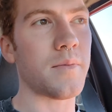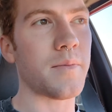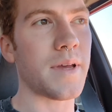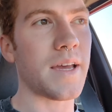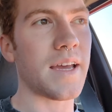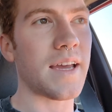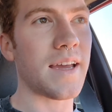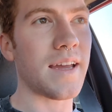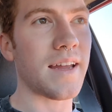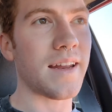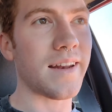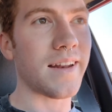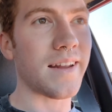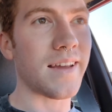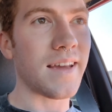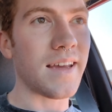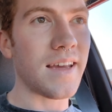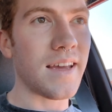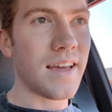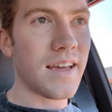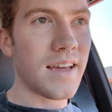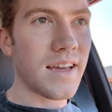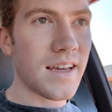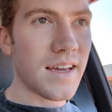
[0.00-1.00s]
and
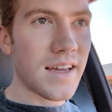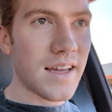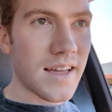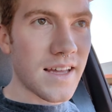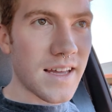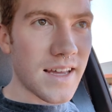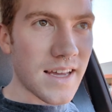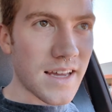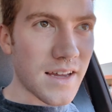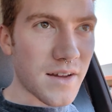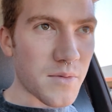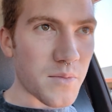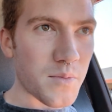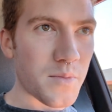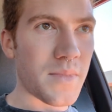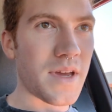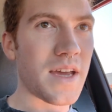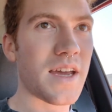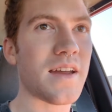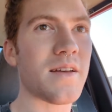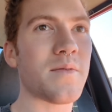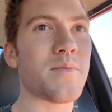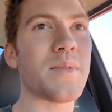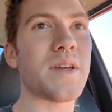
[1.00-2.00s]
it
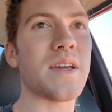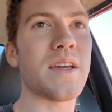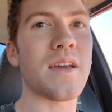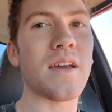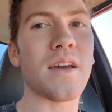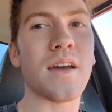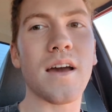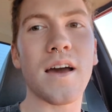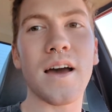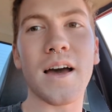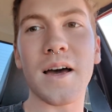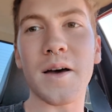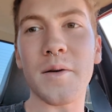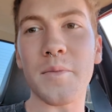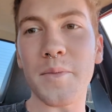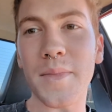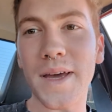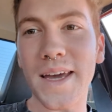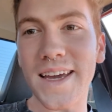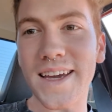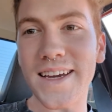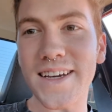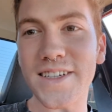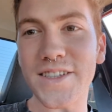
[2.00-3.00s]
made me
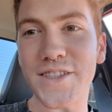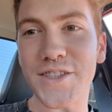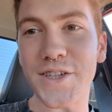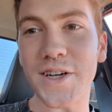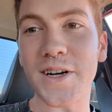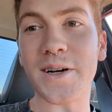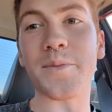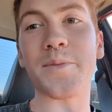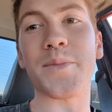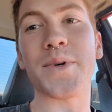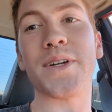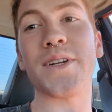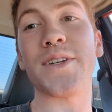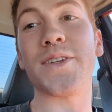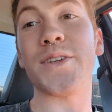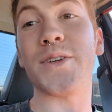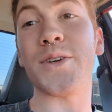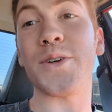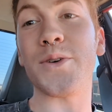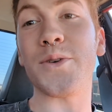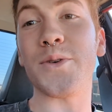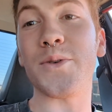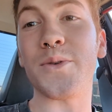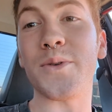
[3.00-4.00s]
make a jump
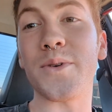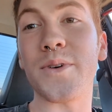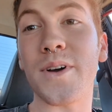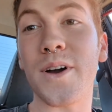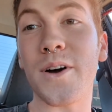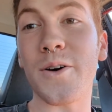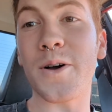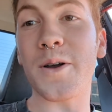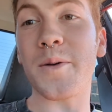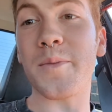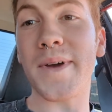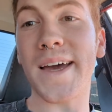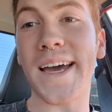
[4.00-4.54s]
to going